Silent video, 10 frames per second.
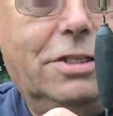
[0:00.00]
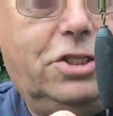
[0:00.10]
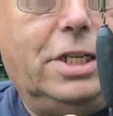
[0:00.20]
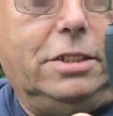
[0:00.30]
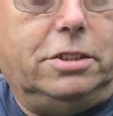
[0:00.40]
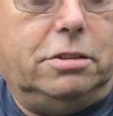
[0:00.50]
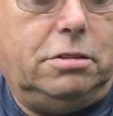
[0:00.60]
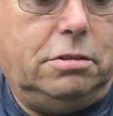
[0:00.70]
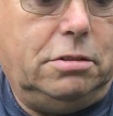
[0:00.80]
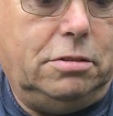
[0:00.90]
silt.
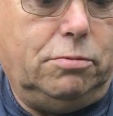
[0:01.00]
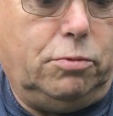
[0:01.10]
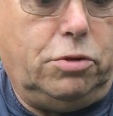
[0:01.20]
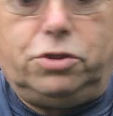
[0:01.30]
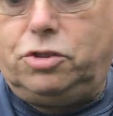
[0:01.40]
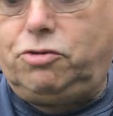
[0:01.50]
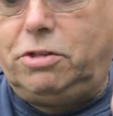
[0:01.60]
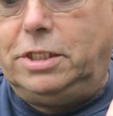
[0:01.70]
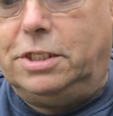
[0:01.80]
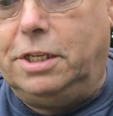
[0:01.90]
It works a
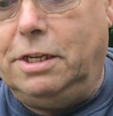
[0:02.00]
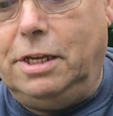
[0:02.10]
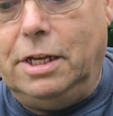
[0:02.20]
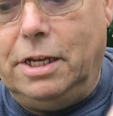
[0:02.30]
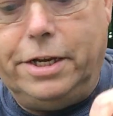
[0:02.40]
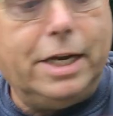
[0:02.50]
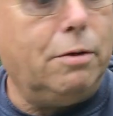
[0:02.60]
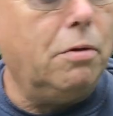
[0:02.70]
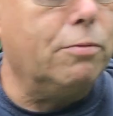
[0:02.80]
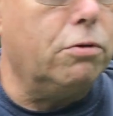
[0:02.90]
treat.
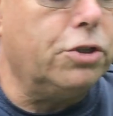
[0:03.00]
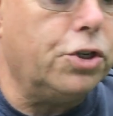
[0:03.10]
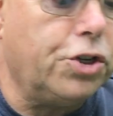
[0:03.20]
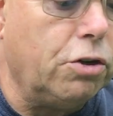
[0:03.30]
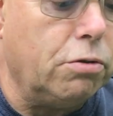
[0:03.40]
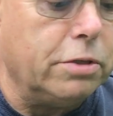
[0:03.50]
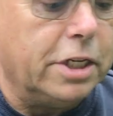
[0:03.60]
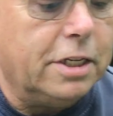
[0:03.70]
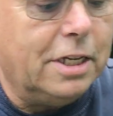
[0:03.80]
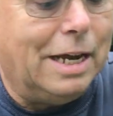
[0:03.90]
Now, I'm going to show
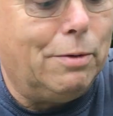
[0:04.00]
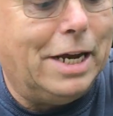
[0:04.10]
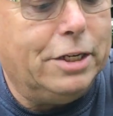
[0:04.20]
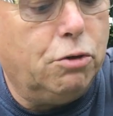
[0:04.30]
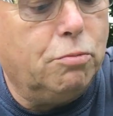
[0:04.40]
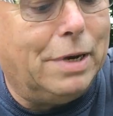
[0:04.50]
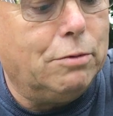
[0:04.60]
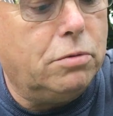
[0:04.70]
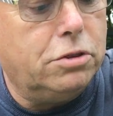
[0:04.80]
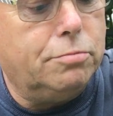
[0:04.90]
you how I hook my
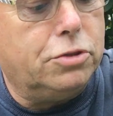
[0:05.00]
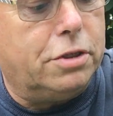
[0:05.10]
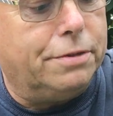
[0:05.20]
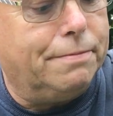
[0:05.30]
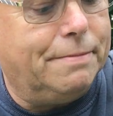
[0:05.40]
worms on.